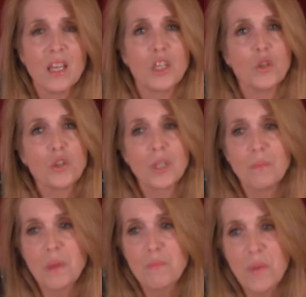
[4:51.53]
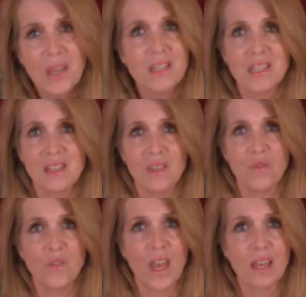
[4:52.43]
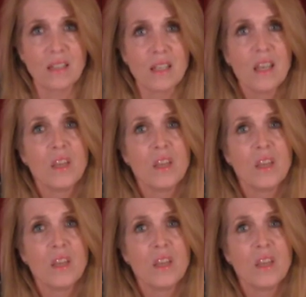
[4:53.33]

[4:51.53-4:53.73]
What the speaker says: you should be pissed at the fact